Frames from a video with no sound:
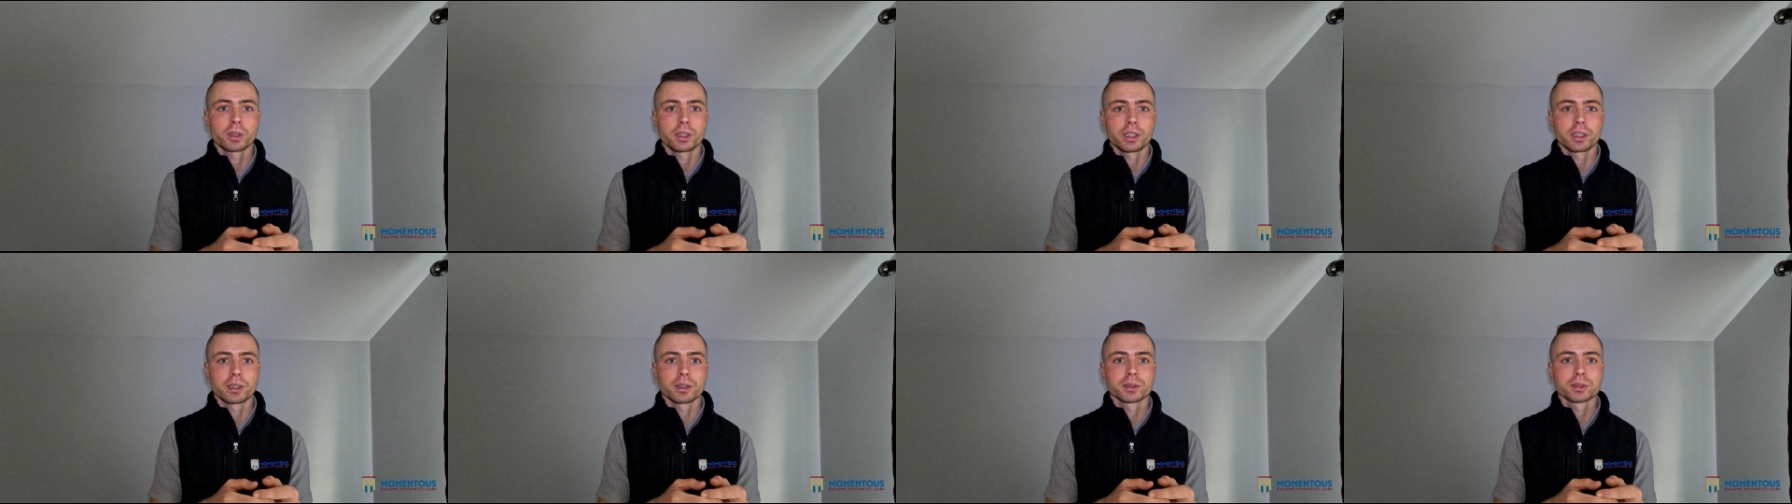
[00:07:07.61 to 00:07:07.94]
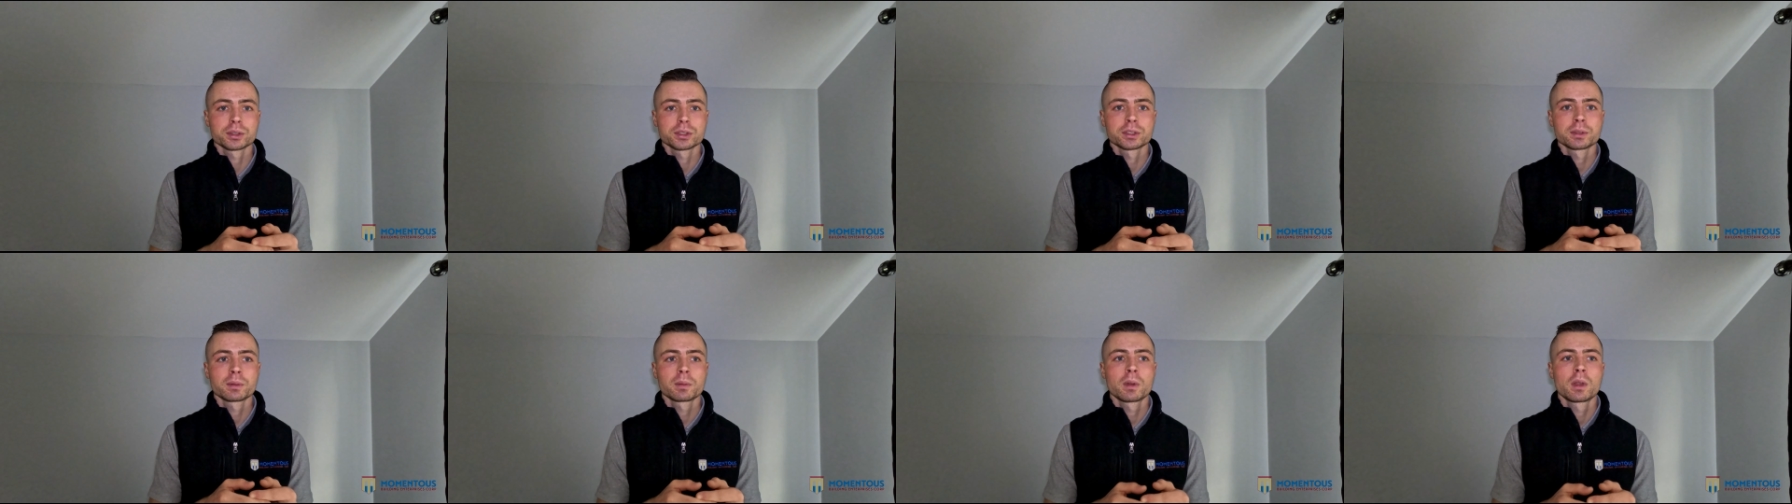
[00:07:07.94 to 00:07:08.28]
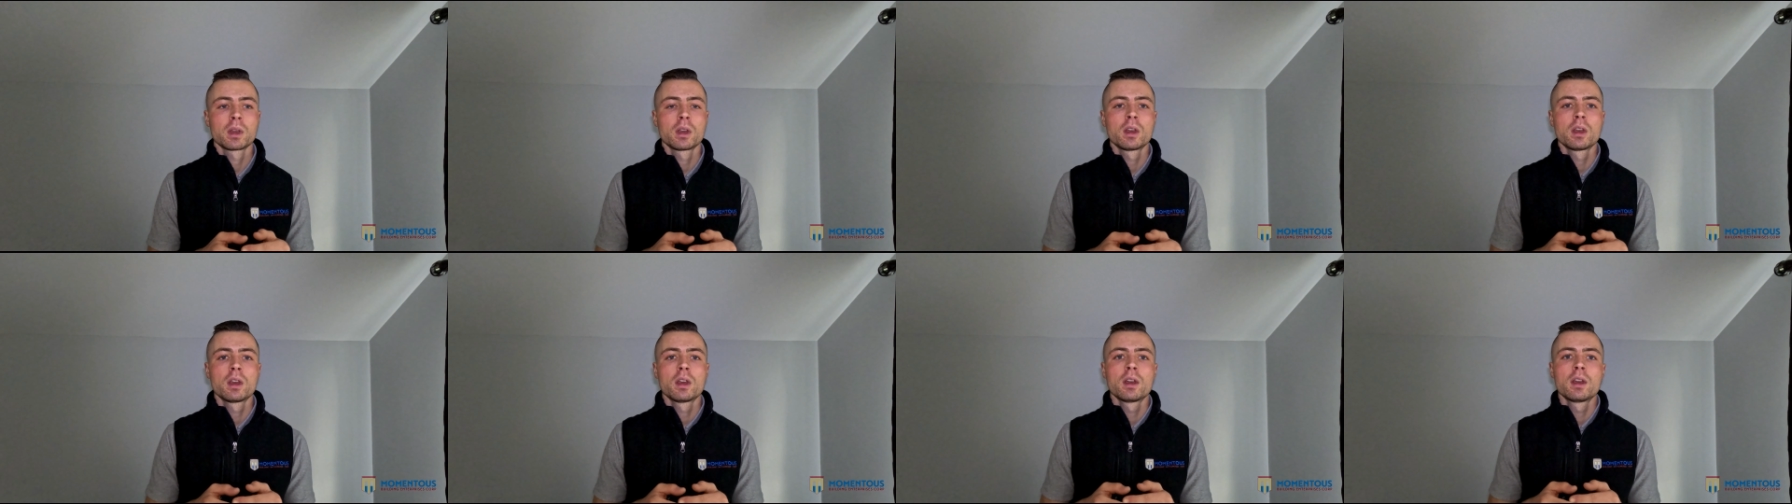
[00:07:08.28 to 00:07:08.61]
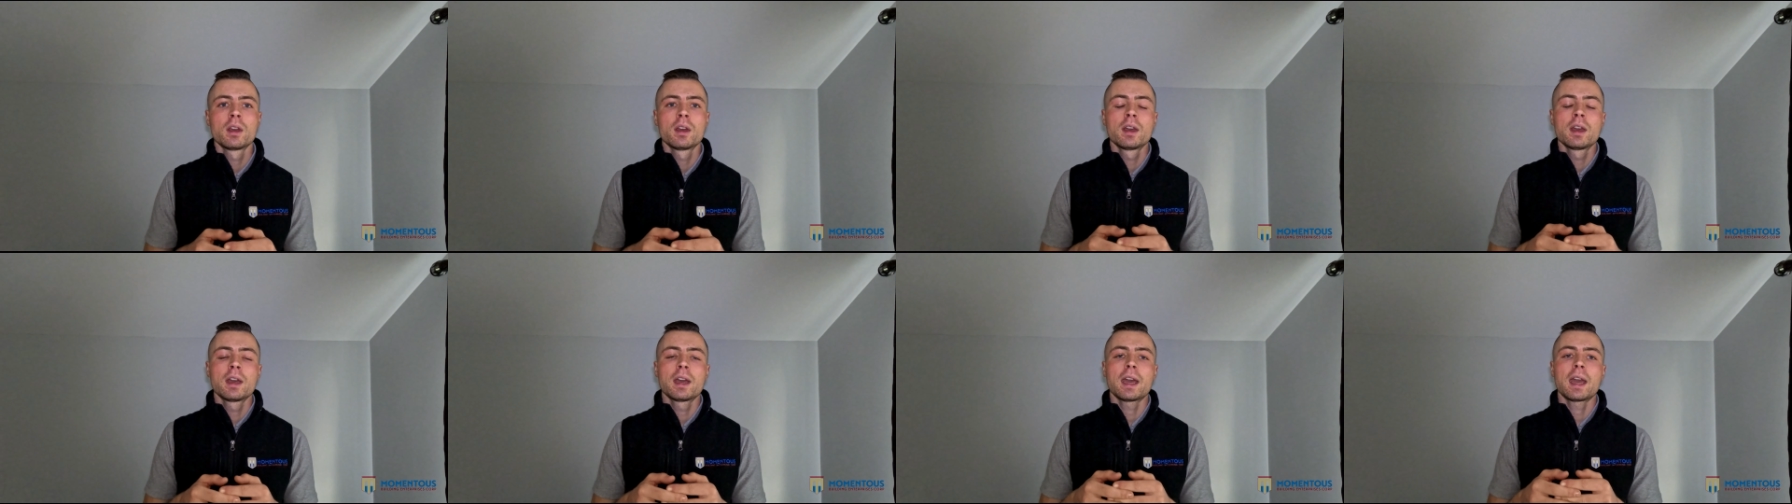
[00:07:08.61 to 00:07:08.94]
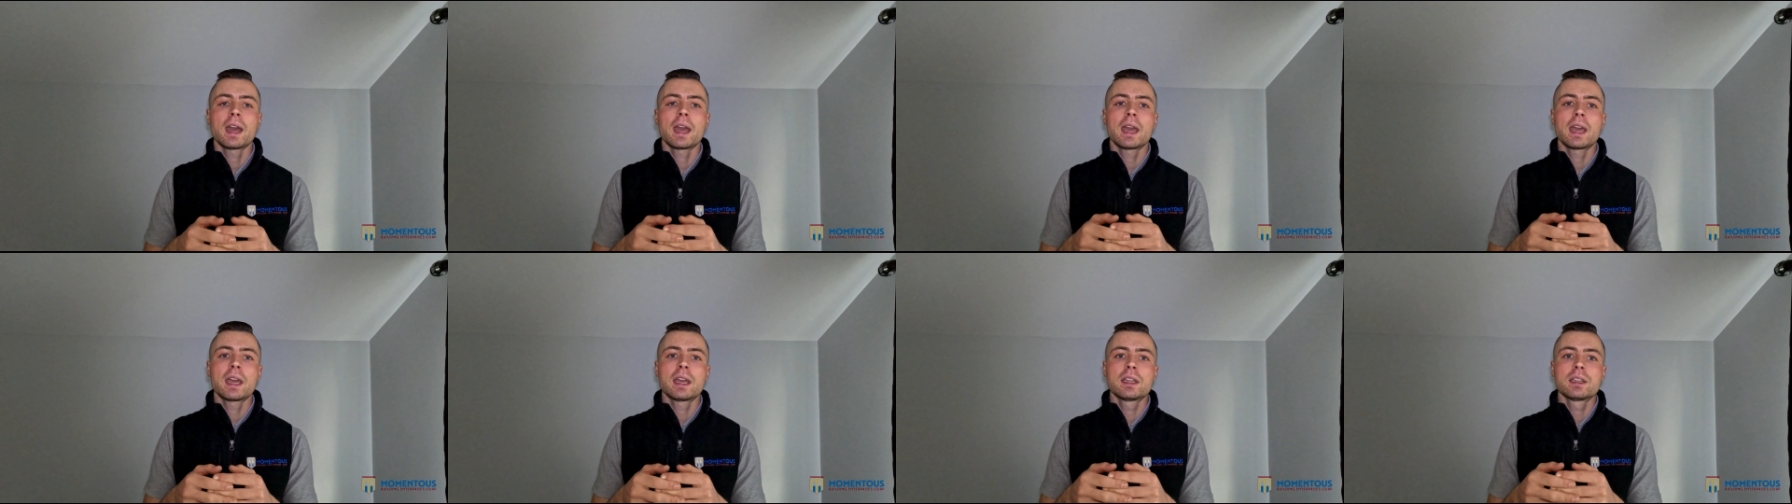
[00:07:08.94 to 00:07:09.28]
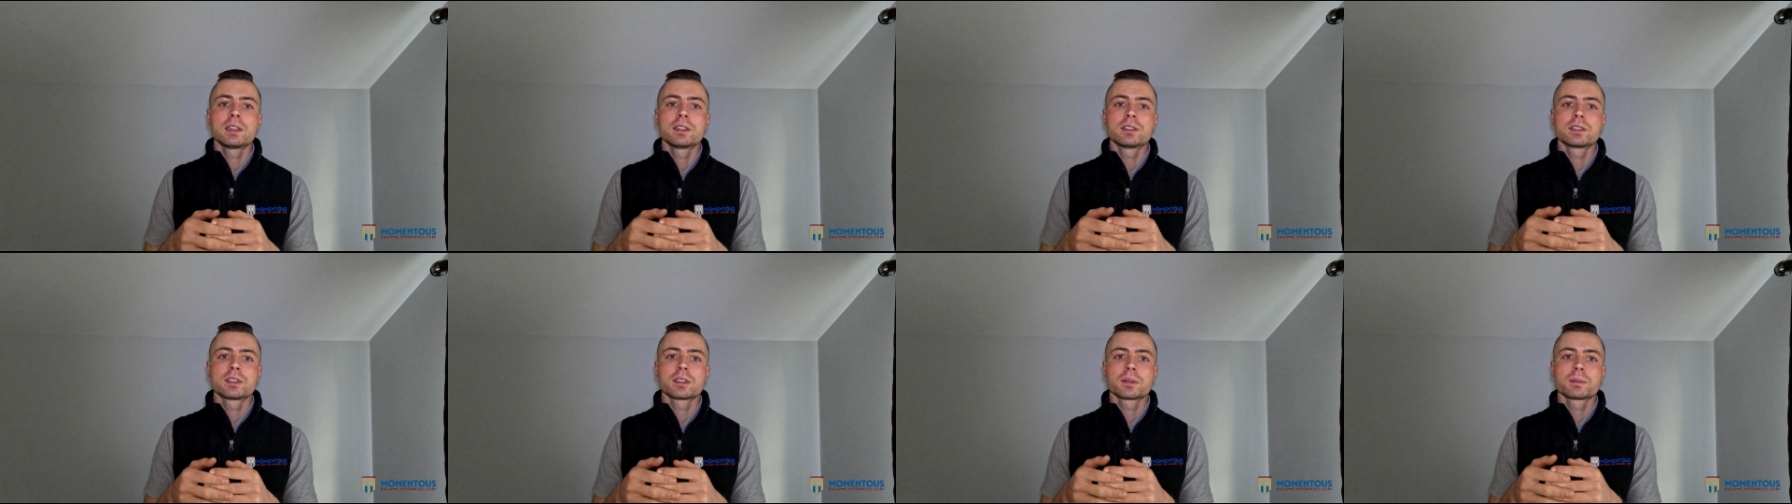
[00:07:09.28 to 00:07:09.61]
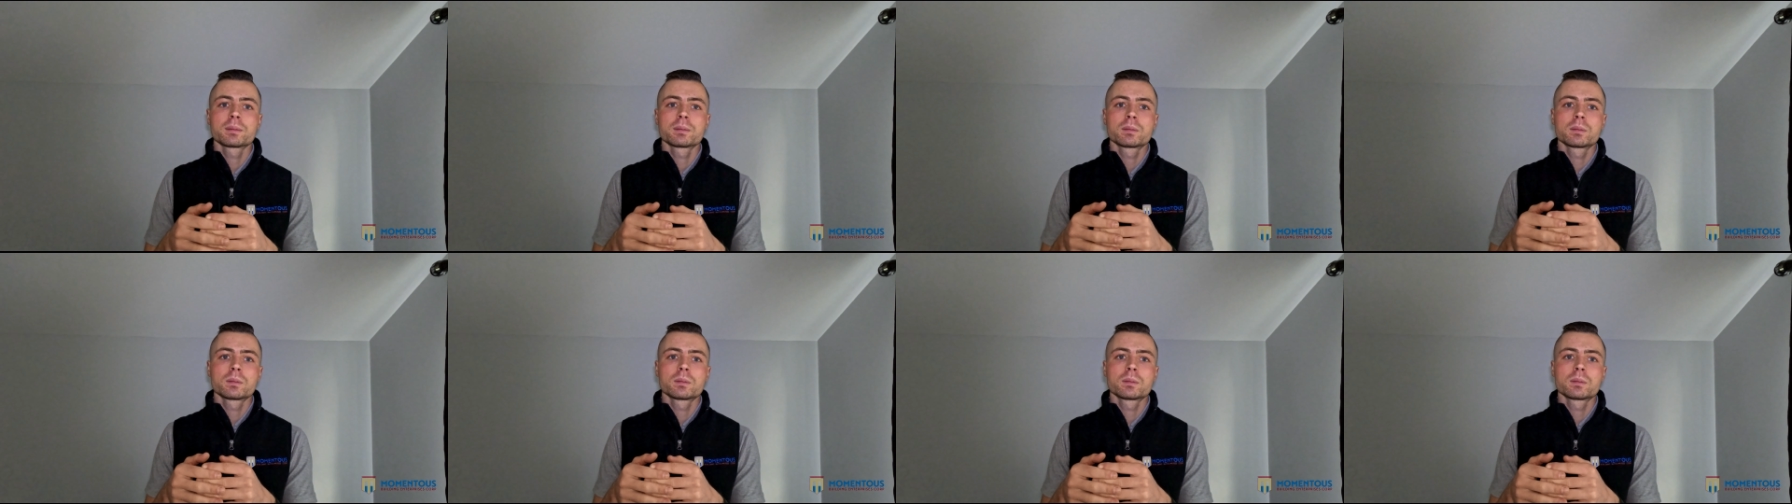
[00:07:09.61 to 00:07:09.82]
years. And